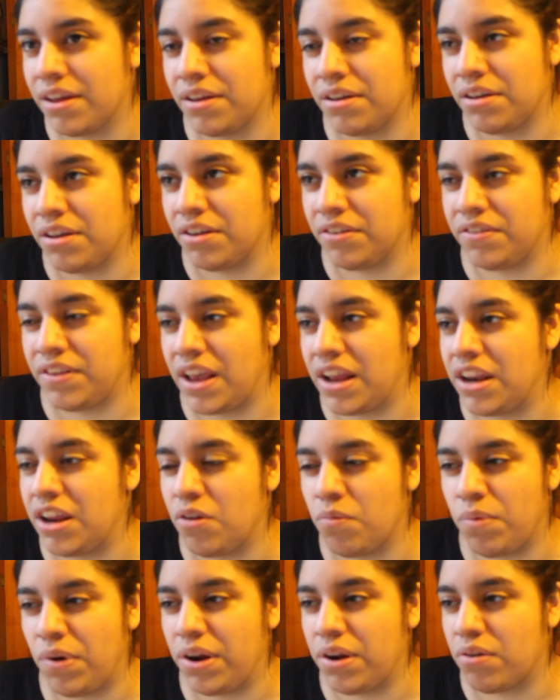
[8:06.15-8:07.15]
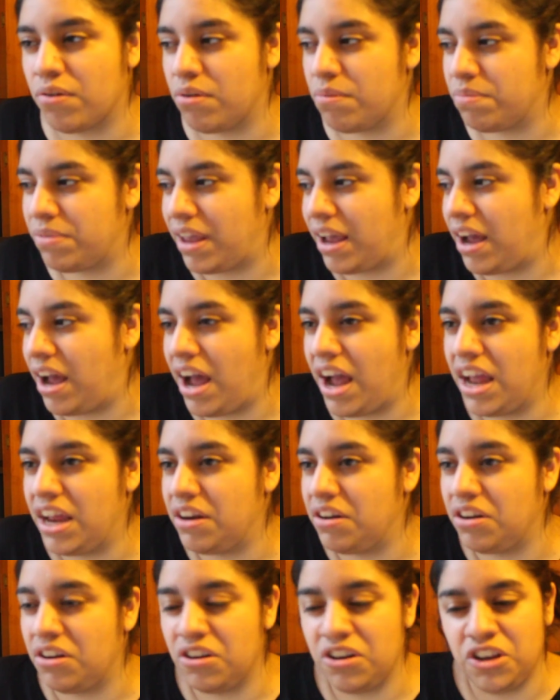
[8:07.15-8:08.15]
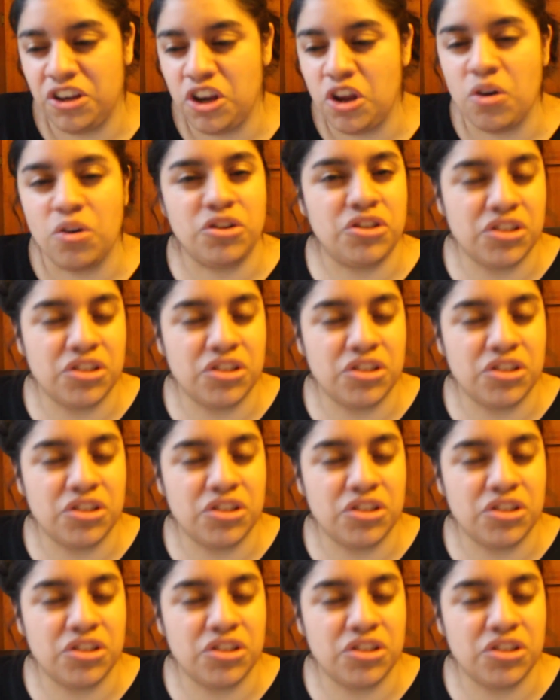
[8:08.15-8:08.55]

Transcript: because the only boy group that I knew,